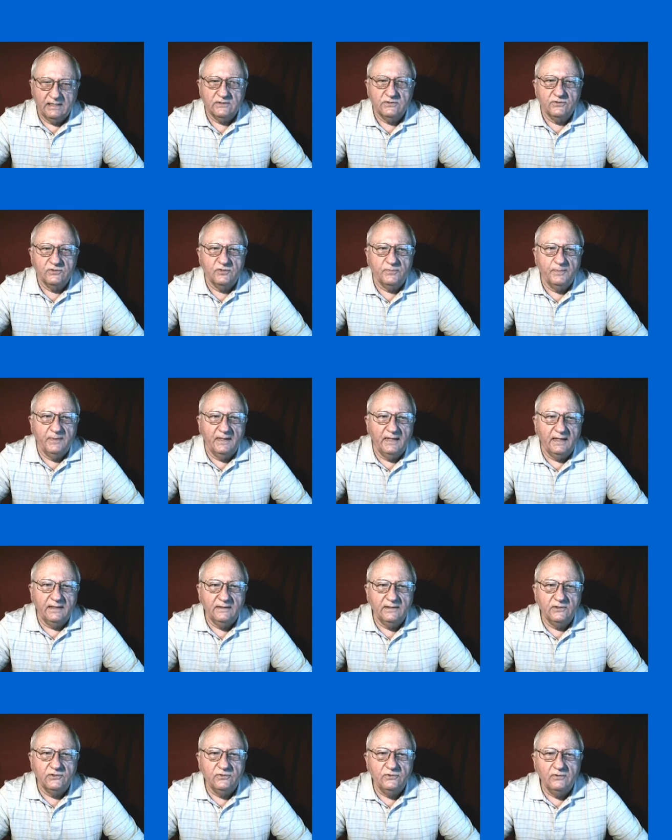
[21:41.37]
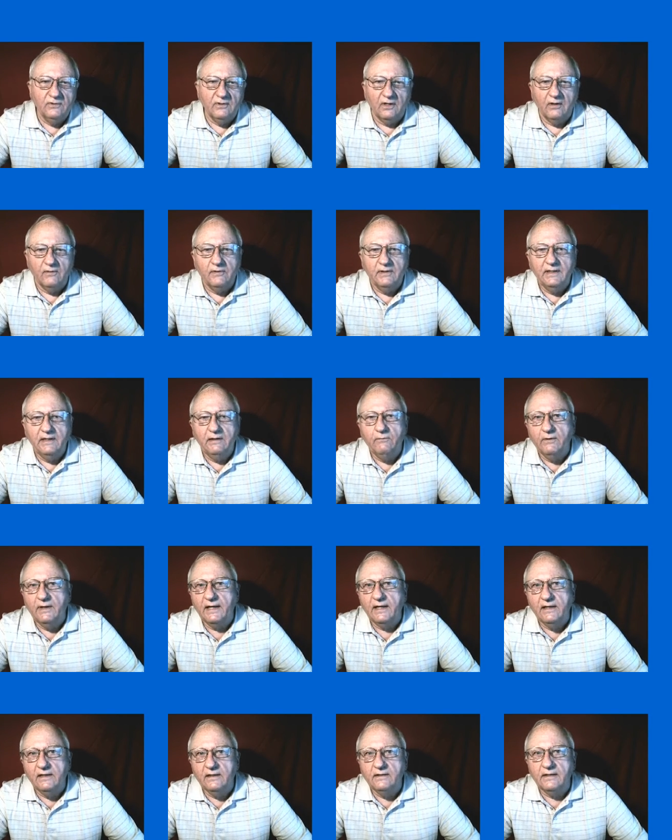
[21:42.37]
suspect that you already
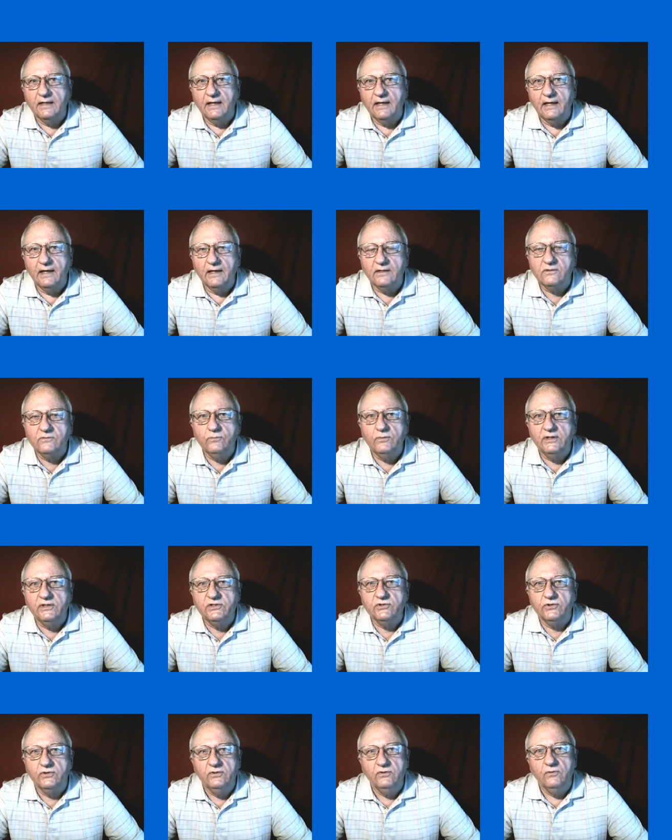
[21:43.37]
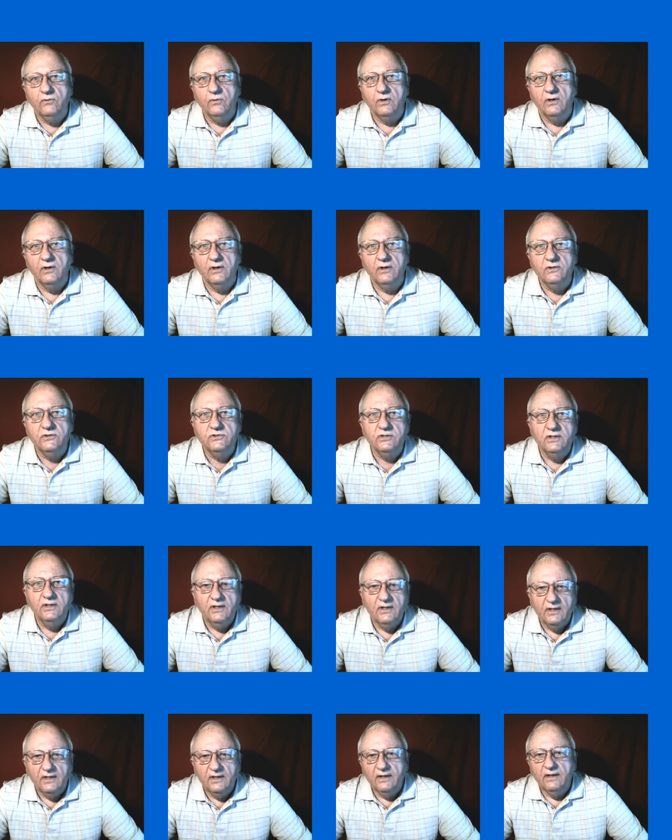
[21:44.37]
recognize which two words
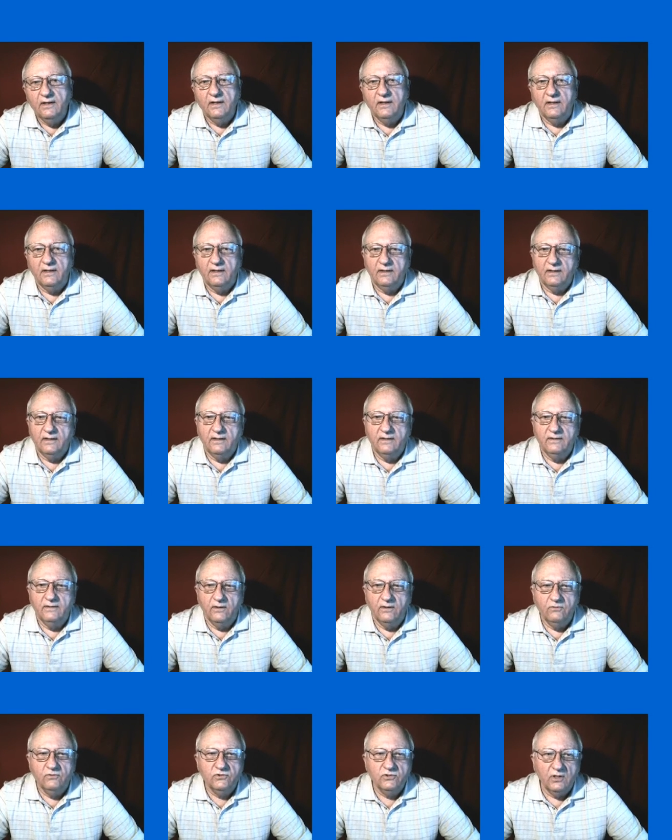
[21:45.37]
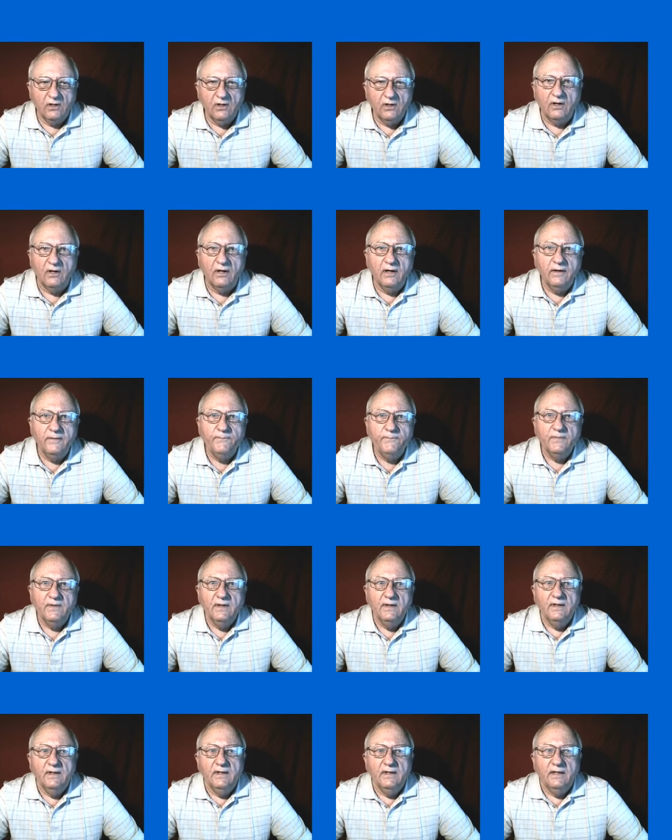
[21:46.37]
uh, those are,
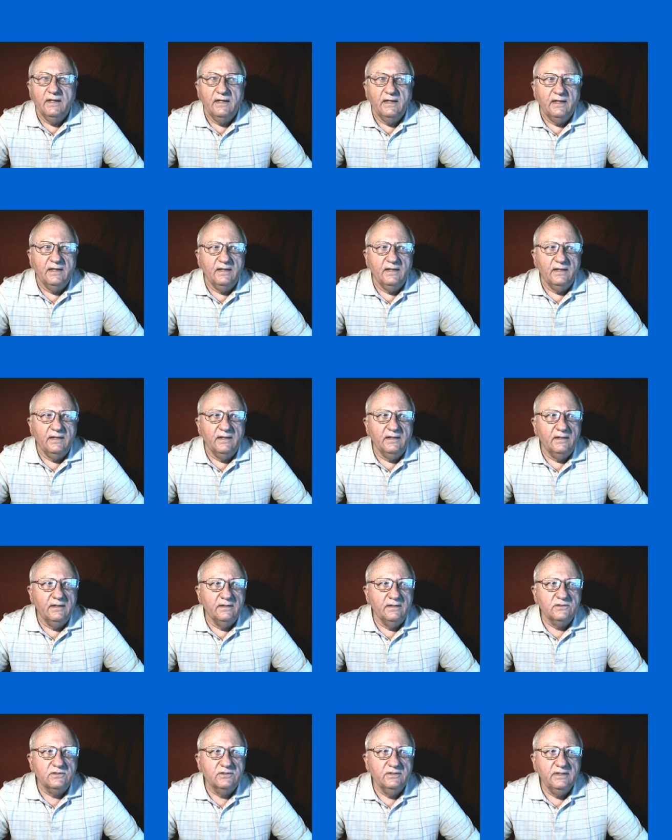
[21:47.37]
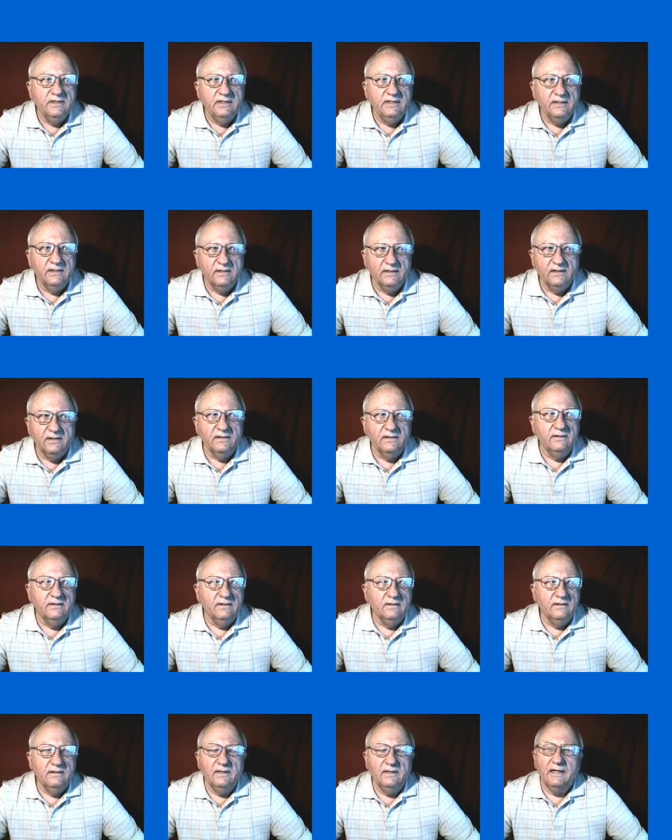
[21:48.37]
it is the
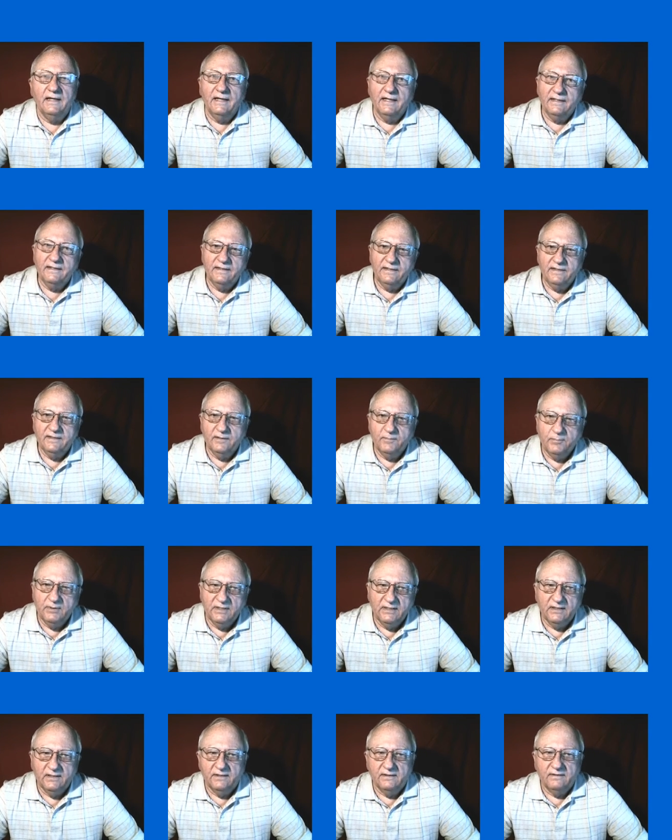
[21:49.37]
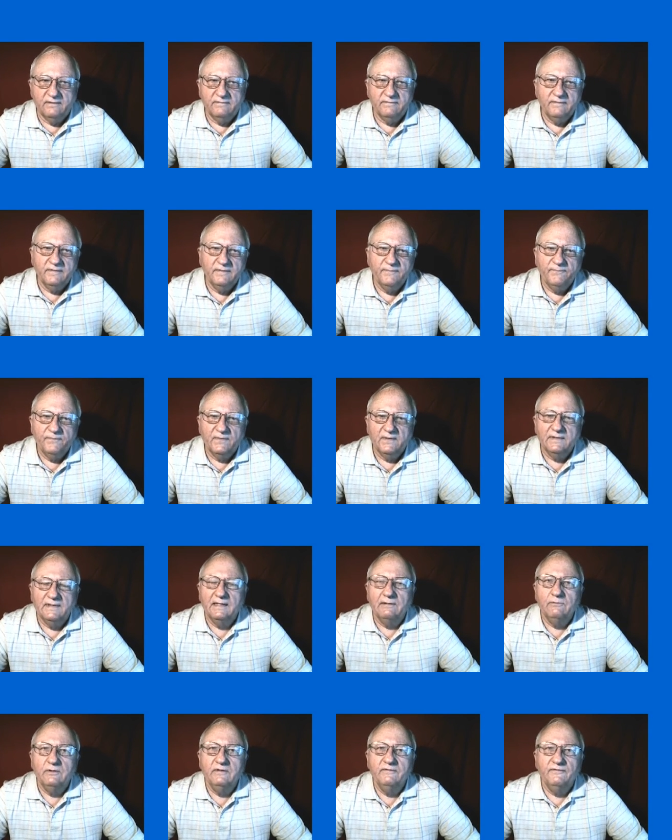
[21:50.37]
under and the above
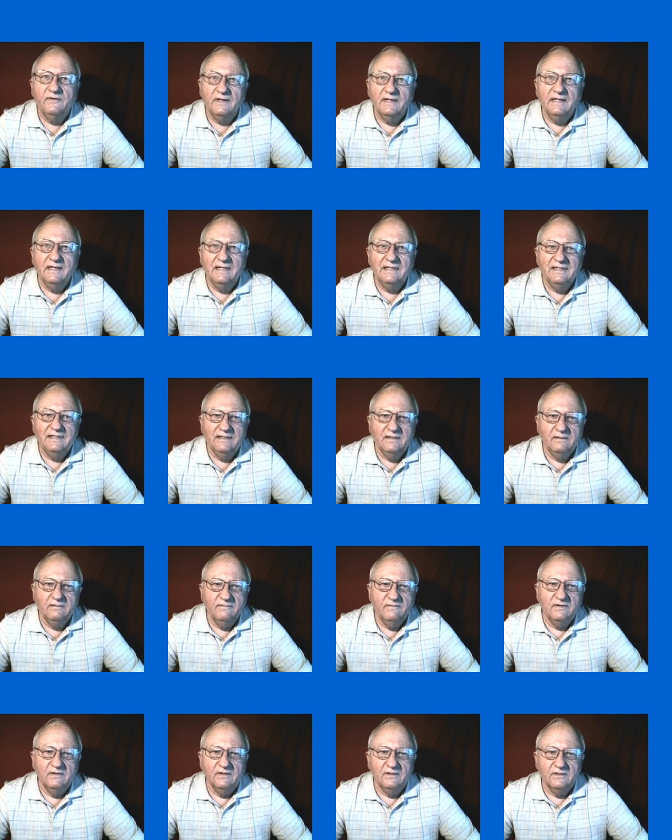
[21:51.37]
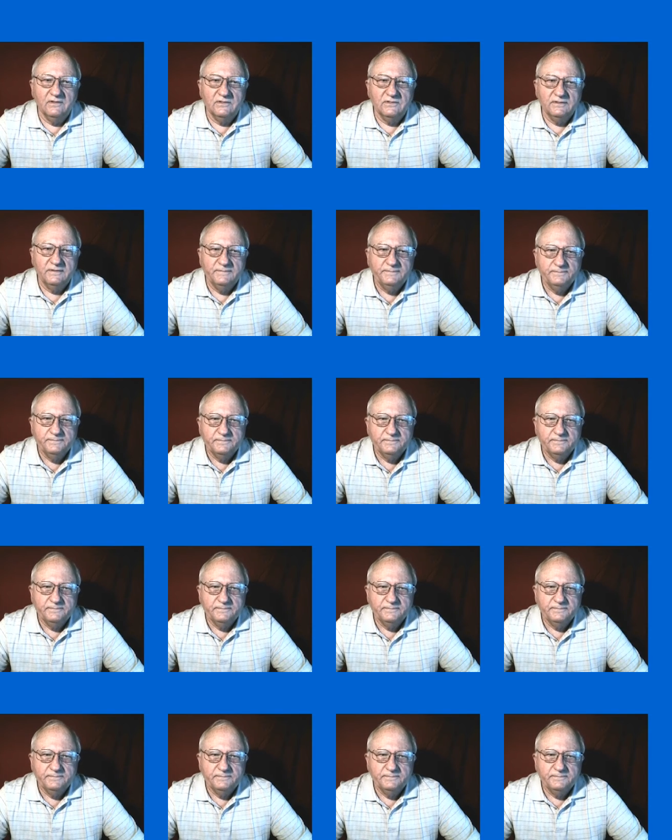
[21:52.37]
that we find in the verse.